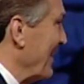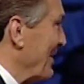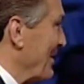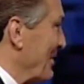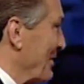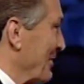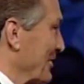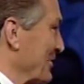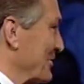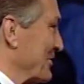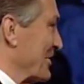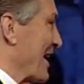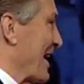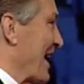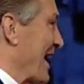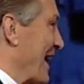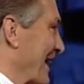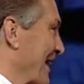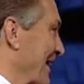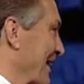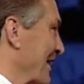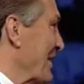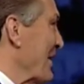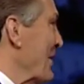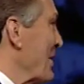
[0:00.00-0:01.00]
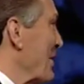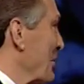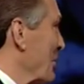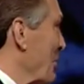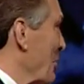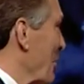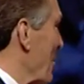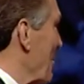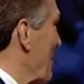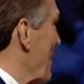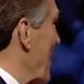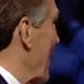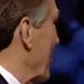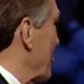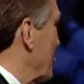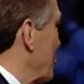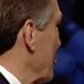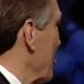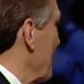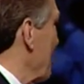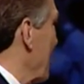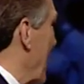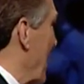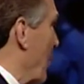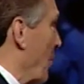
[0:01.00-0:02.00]
you can say, I can know about
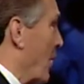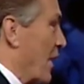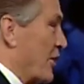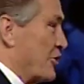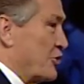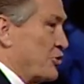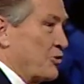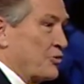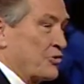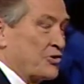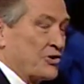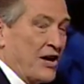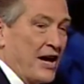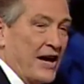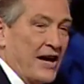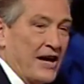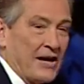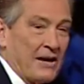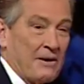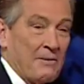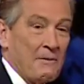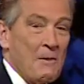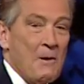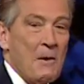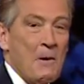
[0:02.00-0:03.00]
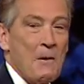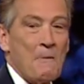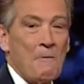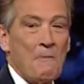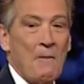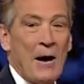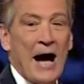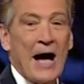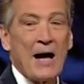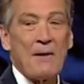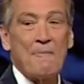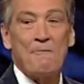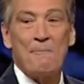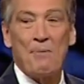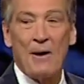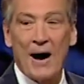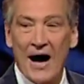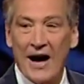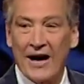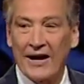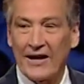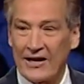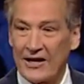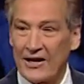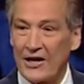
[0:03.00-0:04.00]
you by what you say. My
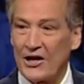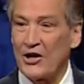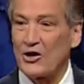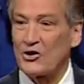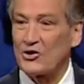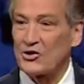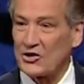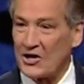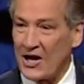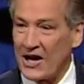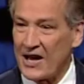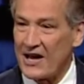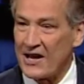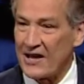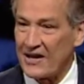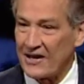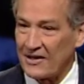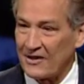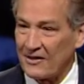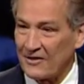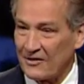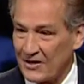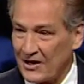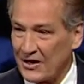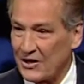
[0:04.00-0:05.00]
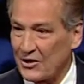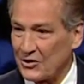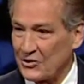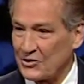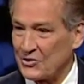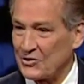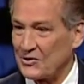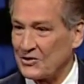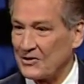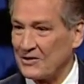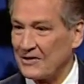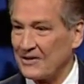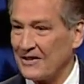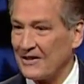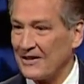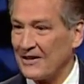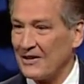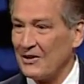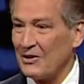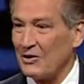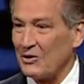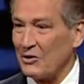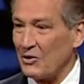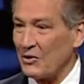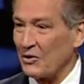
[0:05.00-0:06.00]
body is saying this.
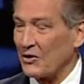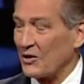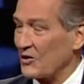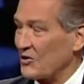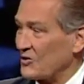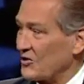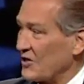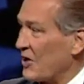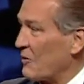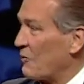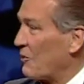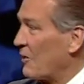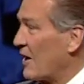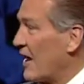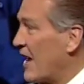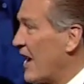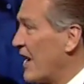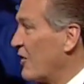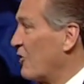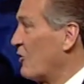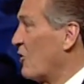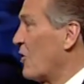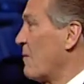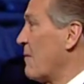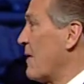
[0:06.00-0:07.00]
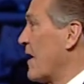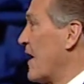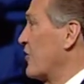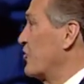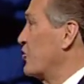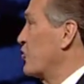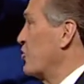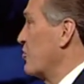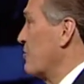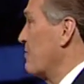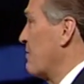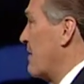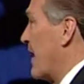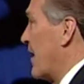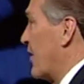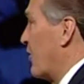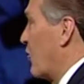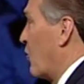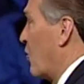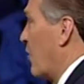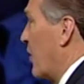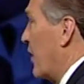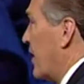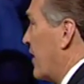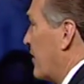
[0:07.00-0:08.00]
You can say, well, I know about you by the
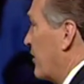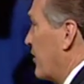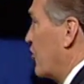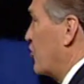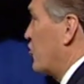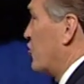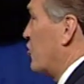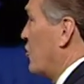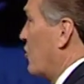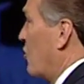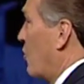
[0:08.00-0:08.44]
way that you